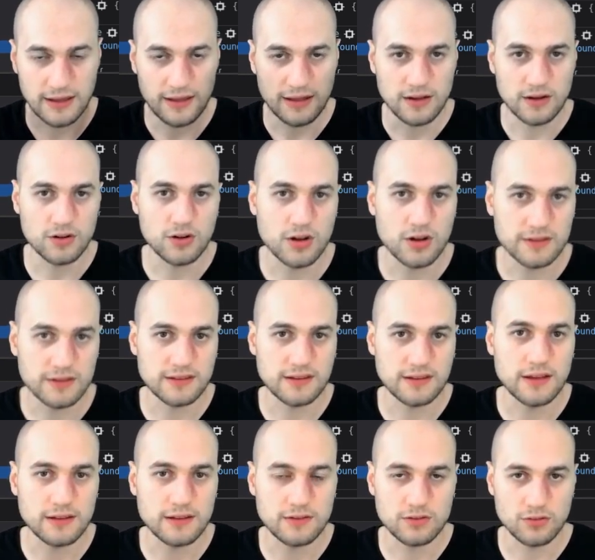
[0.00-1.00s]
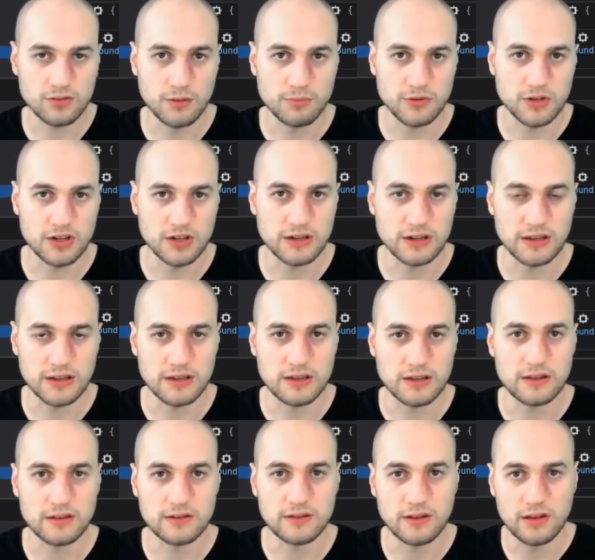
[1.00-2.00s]
cross-site scripting
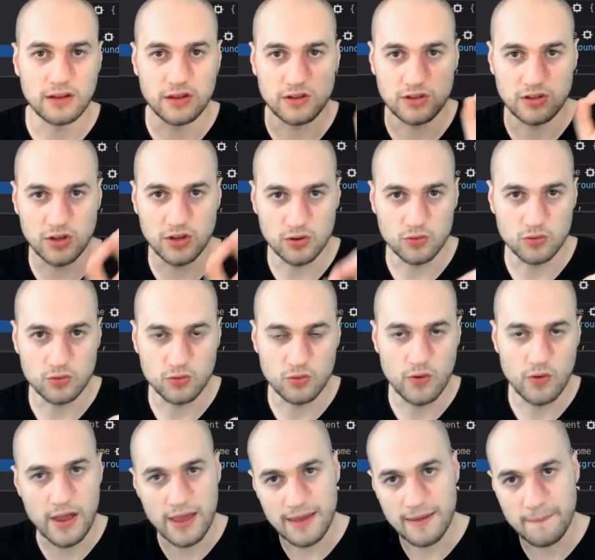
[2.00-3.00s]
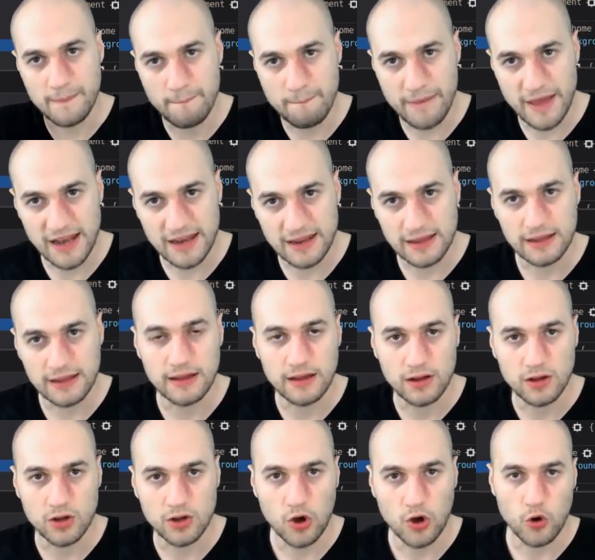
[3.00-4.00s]
is you embedding
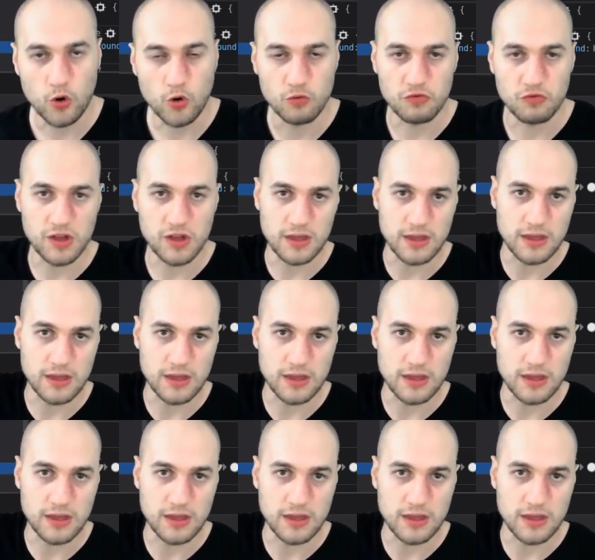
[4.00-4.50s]
code